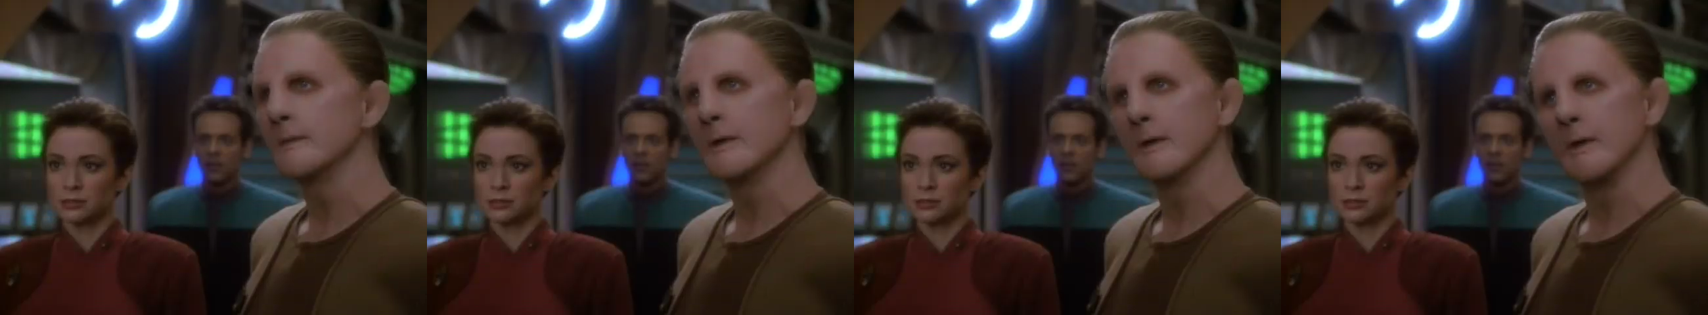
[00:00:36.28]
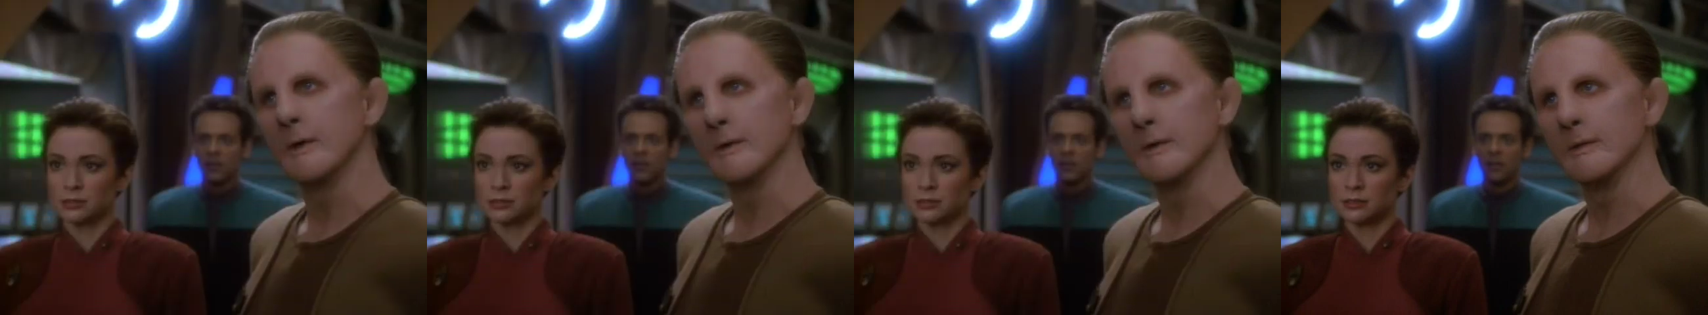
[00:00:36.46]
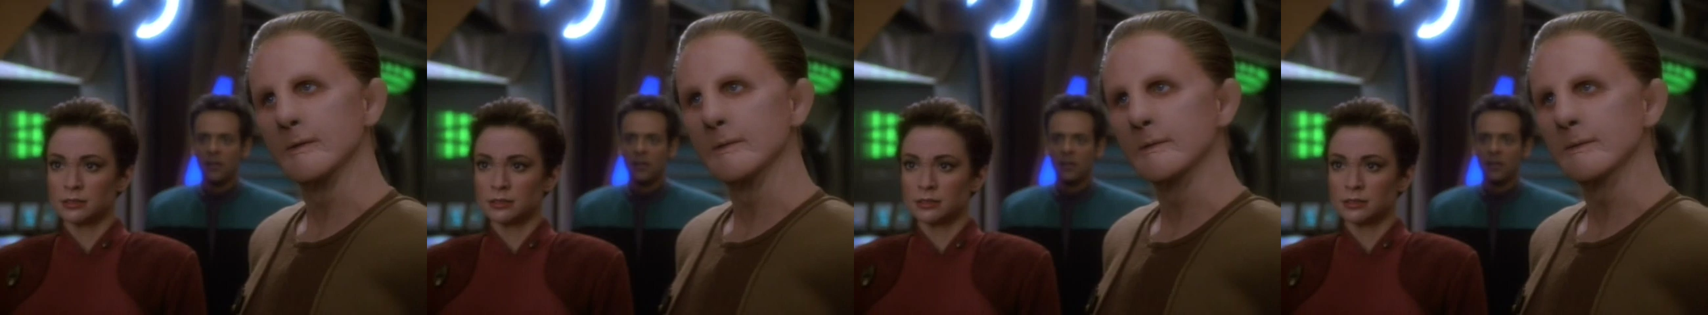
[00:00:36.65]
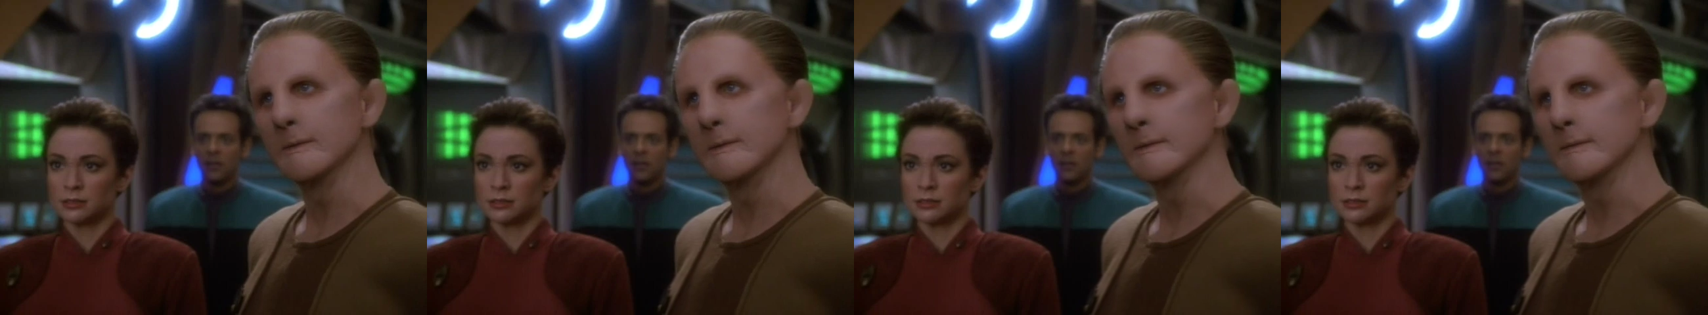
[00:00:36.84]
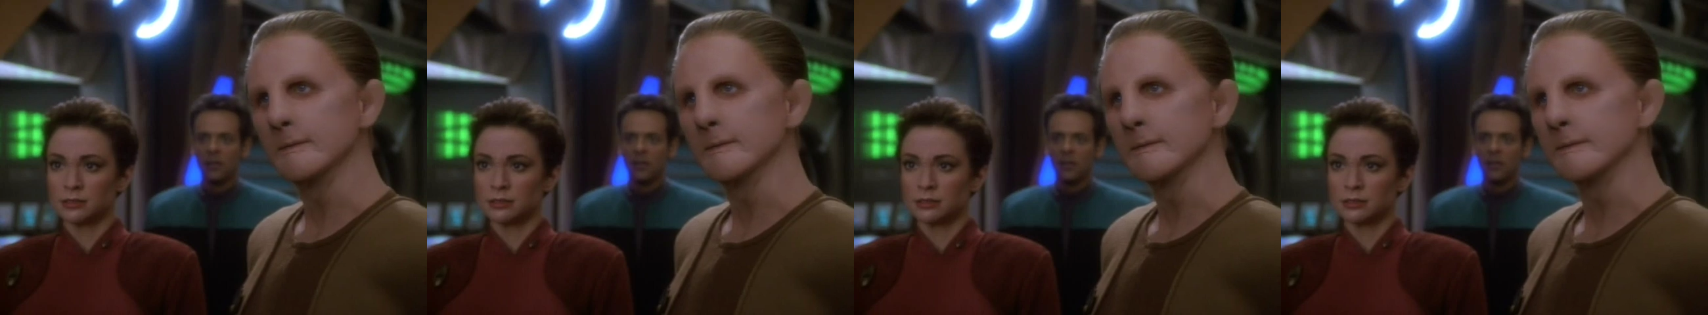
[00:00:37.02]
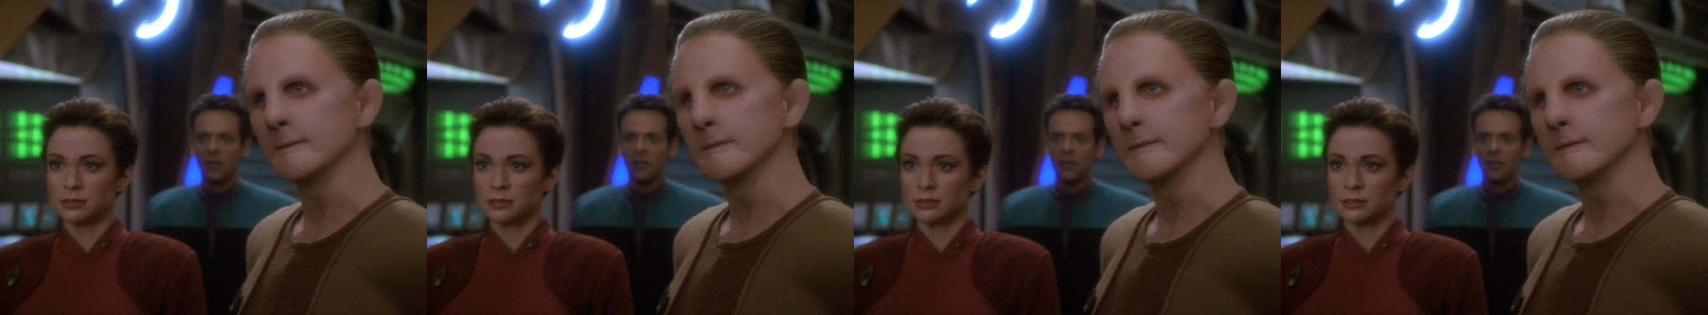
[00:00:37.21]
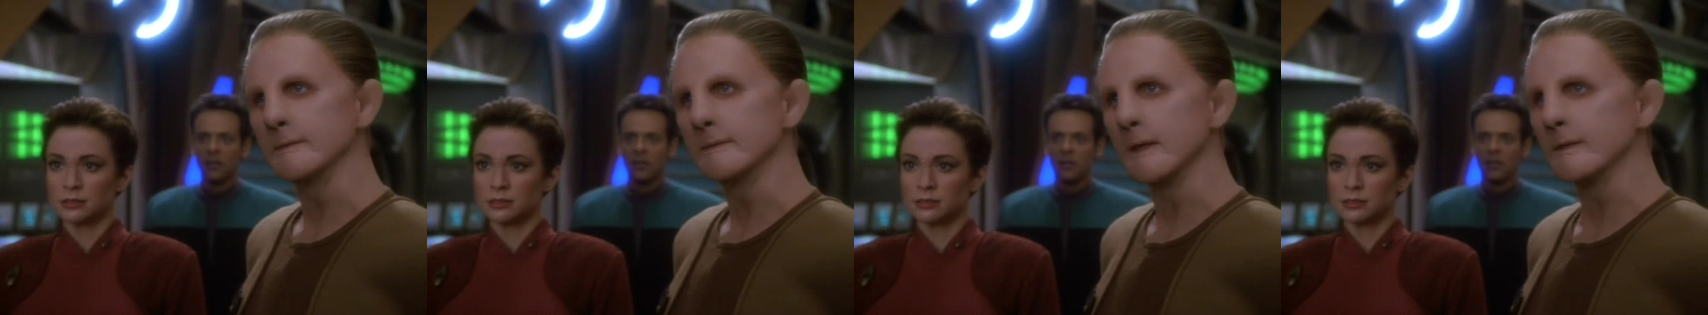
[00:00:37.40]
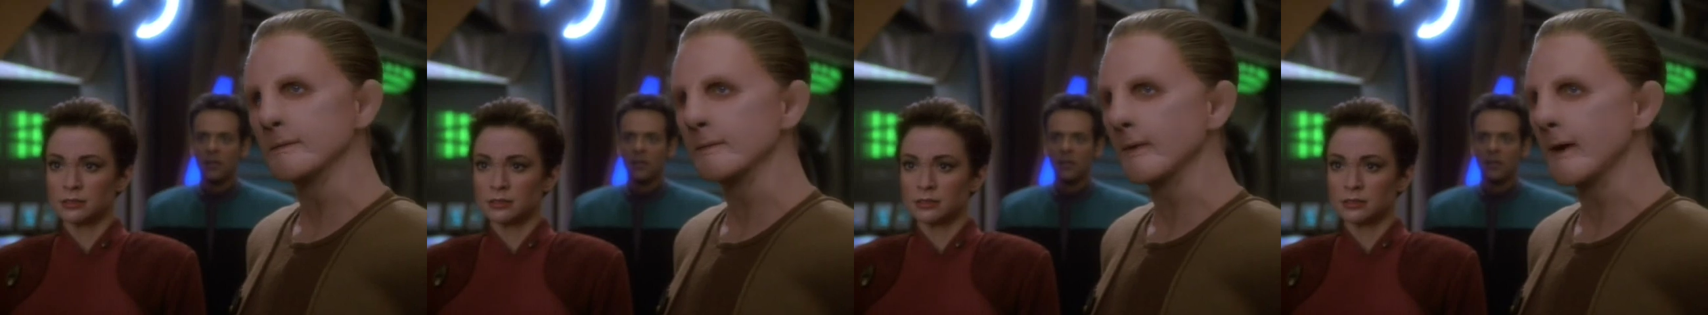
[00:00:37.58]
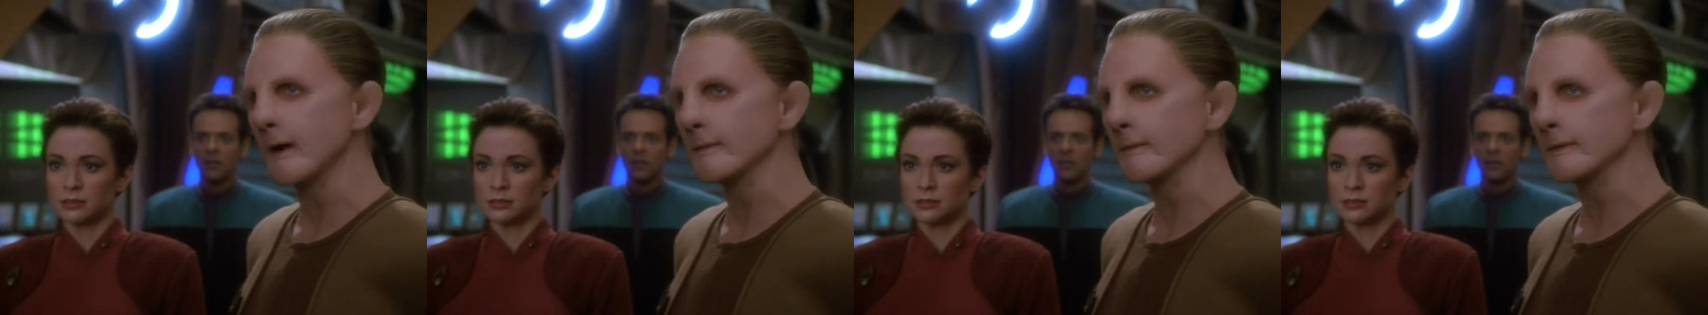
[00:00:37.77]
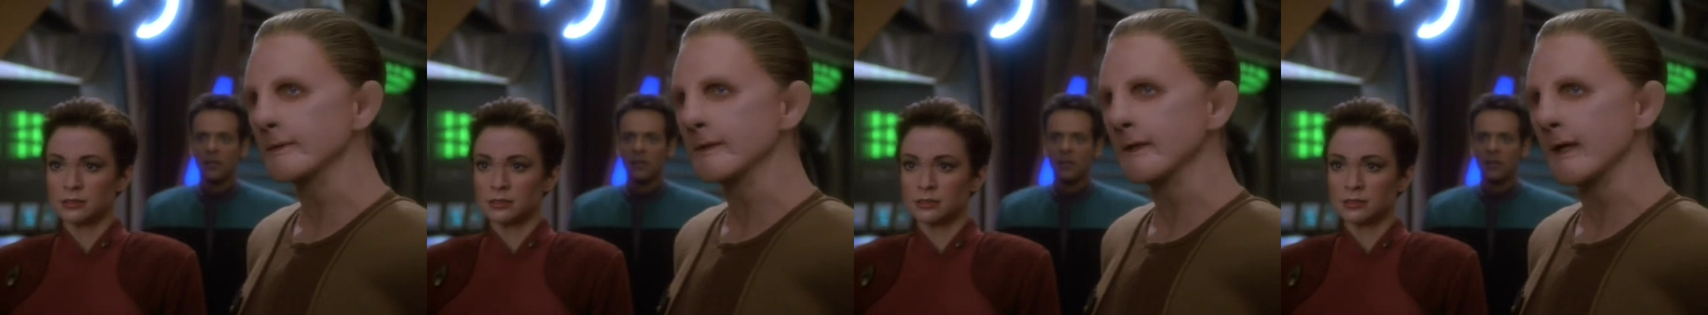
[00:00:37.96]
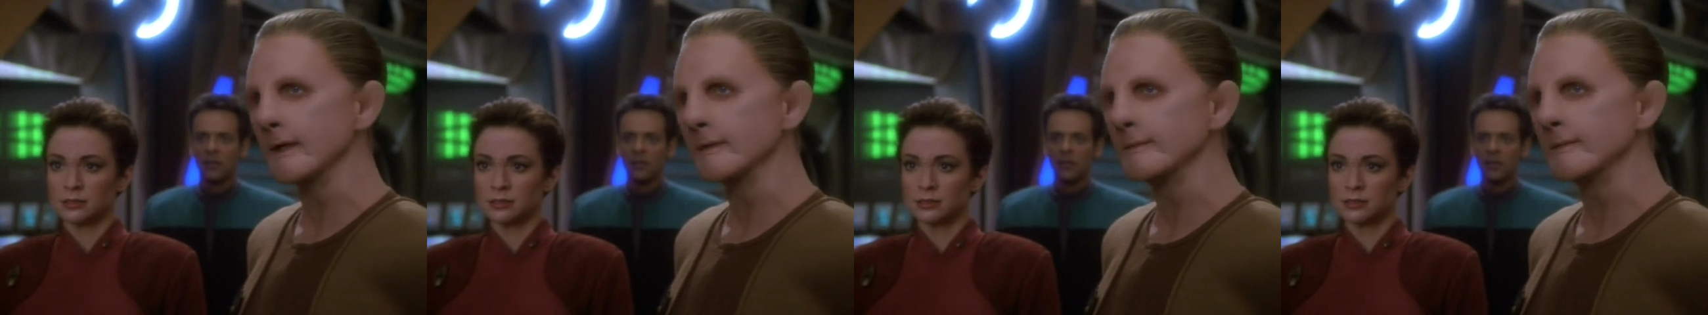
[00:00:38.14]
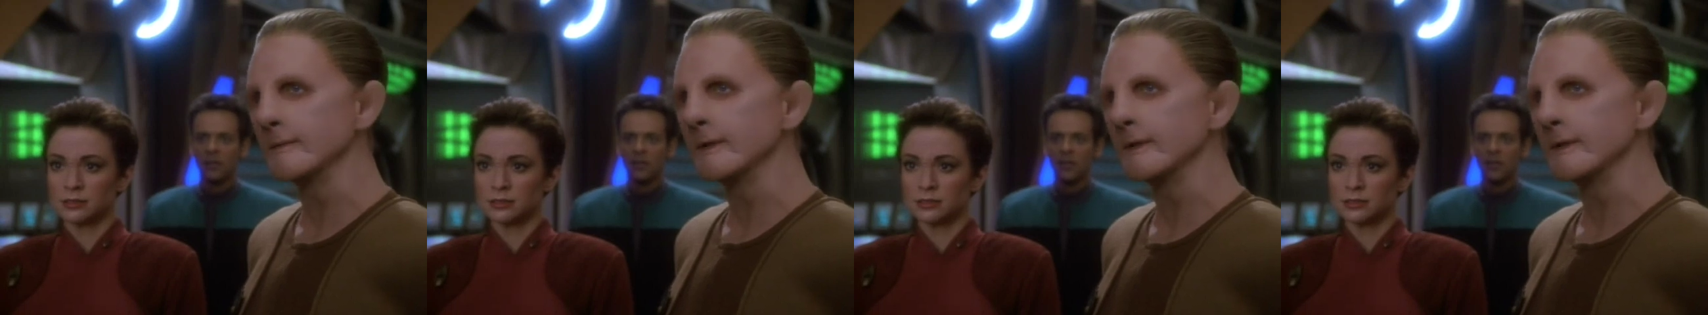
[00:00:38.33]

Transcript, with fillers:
Speaker 1: Oh, and why would that